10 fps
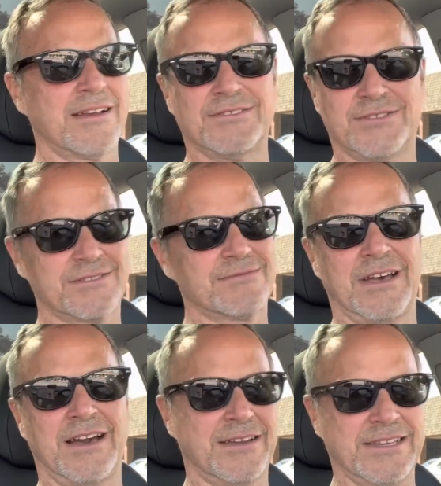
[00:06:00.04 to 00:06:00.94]
is just
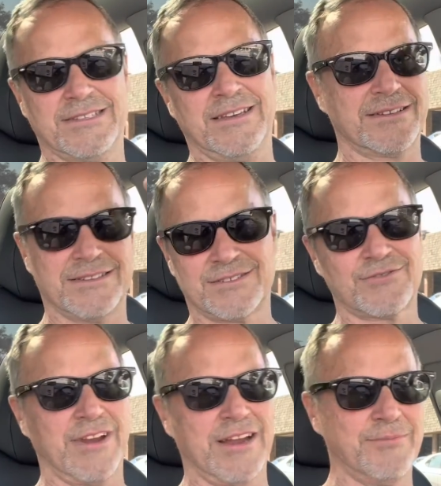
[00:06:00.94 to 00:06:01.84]
hockey stick. It's
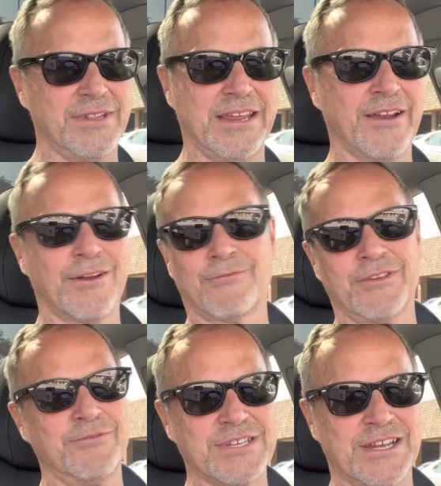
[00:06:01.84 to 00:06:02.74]
straight up in the air. I
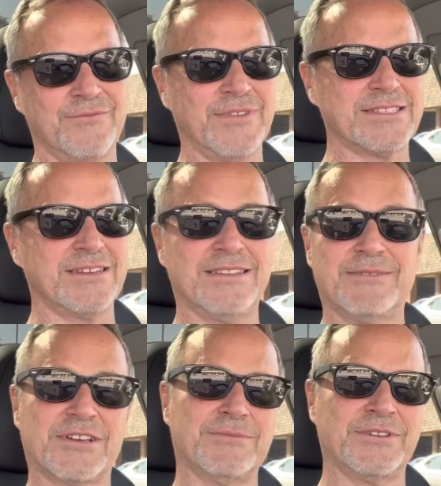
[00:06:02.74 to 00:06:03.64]
really wish I'd invested in
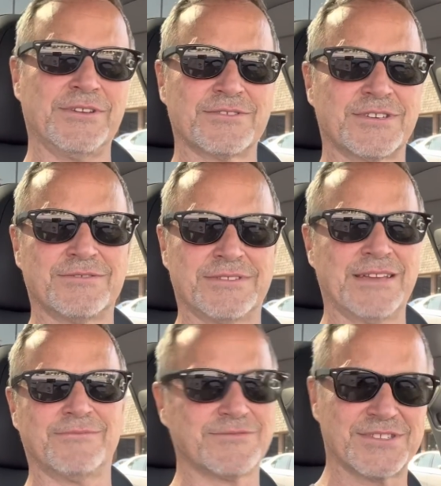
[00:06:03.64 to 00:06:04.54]
them a couple of years ago.
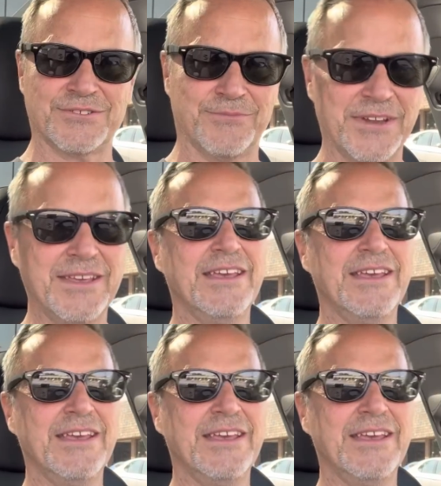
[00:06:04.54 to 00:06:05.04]
Damn, I'm stupid.